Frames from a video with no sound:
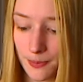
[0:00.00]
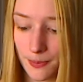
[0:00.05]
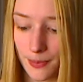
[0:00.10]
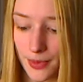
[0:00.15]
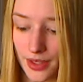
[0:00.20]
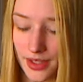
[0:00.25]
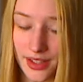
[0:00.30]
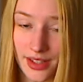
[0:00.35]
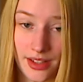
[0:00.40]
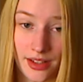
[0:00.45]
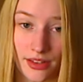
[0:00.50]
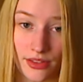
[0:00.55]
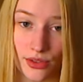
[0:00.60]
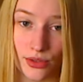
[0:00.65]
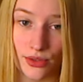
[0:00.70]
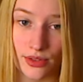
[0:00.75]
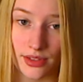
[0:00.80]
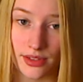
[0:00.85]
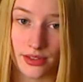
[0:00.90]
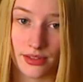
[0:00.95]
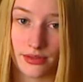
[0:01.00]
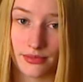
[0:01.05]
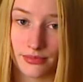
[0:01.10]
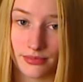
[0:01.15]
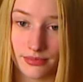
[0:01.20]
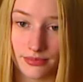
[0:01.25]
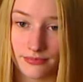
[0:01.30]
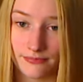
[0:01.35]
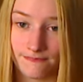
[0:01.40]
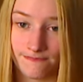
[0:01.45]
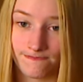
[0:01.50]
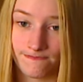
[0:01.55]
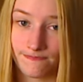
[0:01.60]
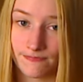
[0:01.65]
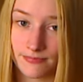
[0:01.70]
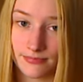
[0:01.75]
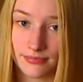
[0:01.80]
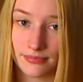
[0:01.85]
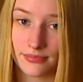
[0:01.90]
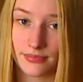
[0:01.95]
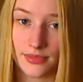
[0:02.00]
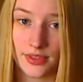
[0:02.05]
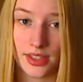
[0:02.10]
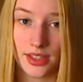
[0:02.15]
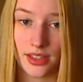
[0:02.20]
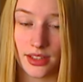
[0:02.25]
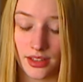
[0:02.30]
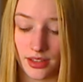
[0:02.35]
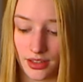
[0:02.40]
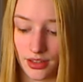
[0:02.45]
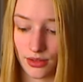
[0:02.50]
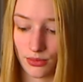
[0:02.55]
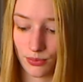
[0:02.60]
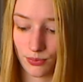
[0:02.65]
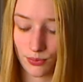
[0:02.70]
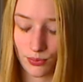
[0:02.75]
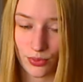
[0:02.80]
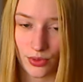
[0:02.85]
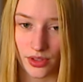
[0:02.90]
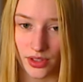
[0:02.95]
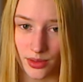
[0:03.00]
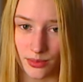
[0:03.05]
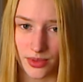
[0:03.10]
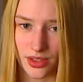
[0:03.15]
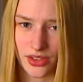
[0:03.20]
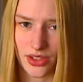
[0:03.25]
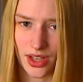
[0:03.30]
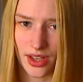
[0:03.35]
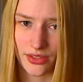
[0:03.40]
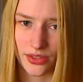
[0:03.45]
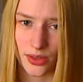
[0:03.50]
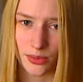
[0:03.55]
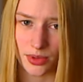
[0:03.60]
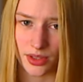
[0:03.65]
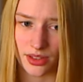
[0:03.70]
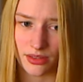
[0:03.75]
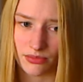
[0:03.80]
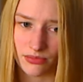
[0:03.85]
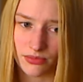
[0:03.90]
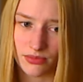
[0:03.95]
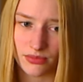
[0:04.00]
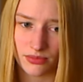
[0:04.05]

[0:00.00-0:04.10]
but in others you pretty much have to be